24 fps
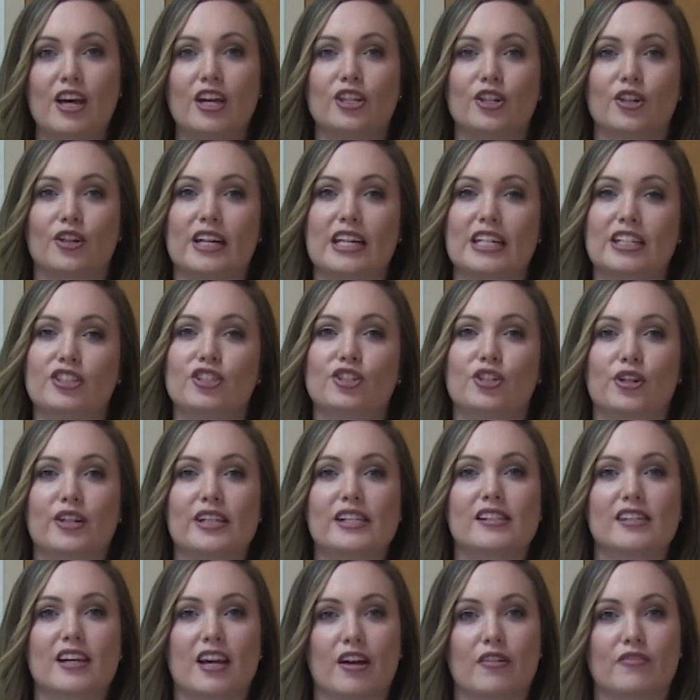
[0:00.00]
your
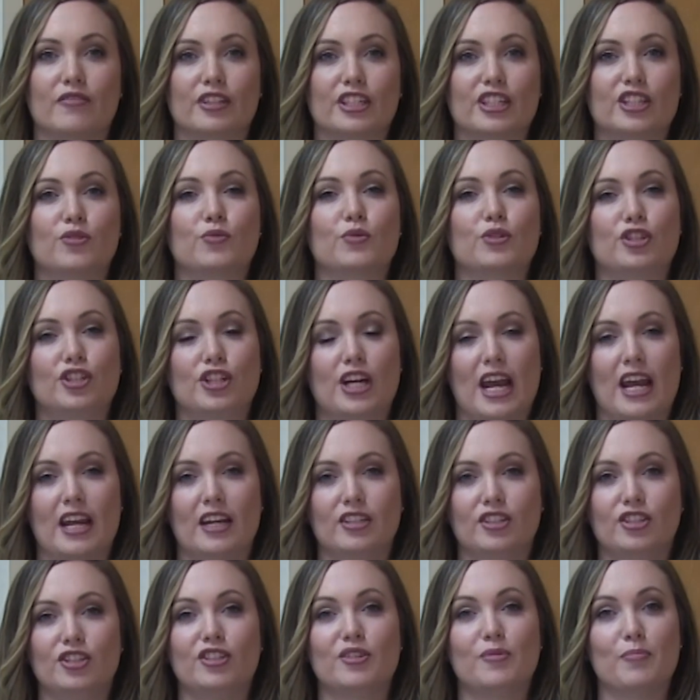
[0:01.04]
insurance coverage will
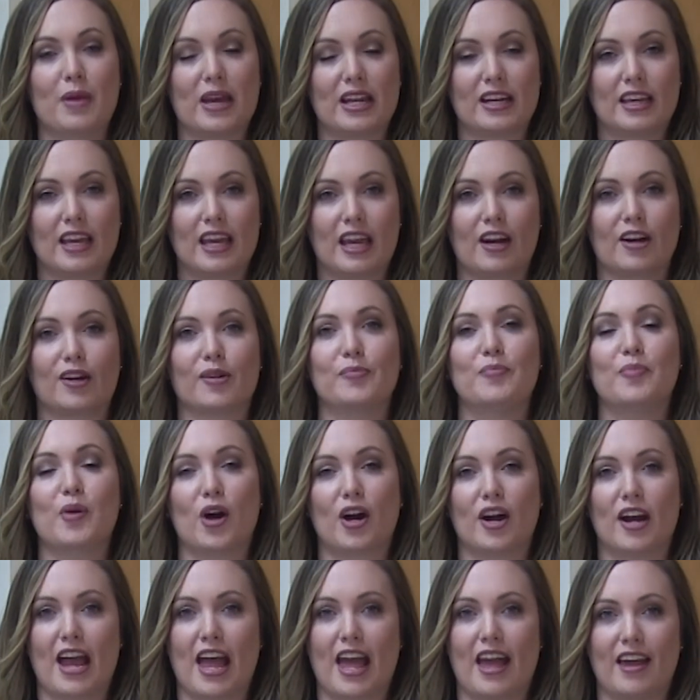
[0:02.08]
change to Medicare
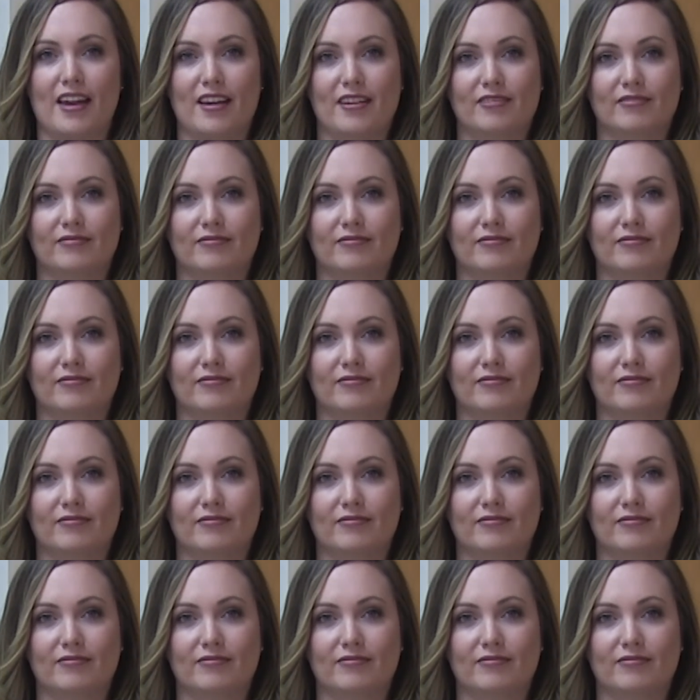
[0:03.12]
Part A.